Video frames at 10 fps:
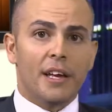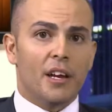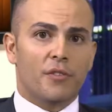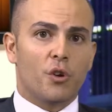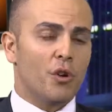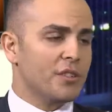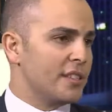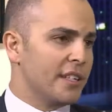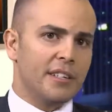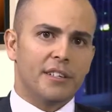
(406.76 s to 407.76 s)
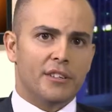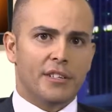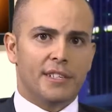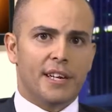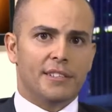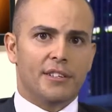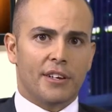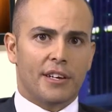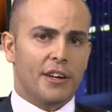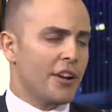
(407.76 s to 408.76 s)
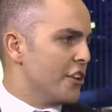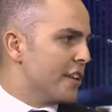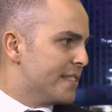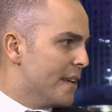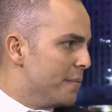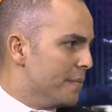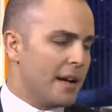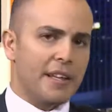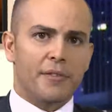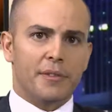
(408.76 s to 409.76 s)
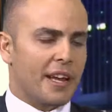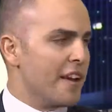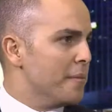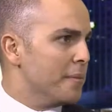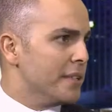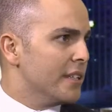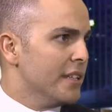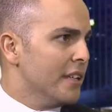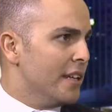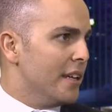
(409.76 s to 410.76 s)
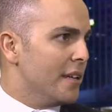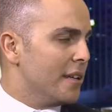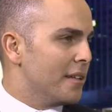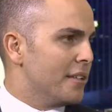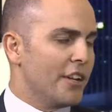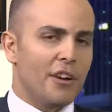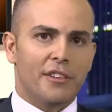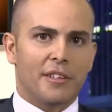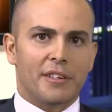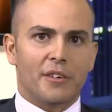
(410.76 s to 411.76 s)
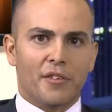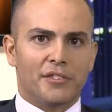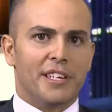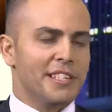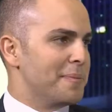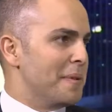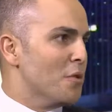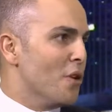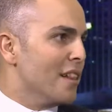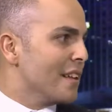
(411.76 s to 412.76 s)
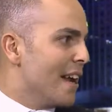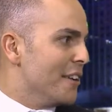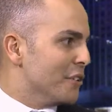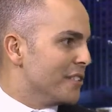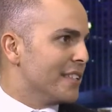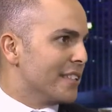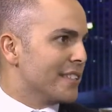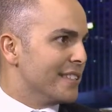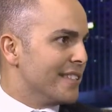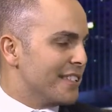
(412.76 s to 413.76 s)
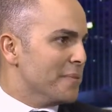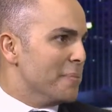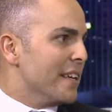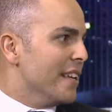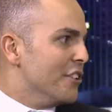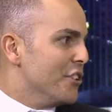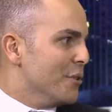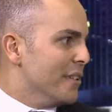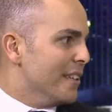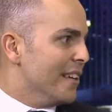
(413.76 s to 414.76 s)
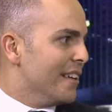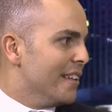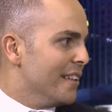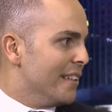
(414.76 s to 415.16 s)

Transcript: Yeah, of course. And look, it sounds like, I know you get some money from the government, but uh, you know, I think it obviously needs to be more allocated because it's such a big issue in uh,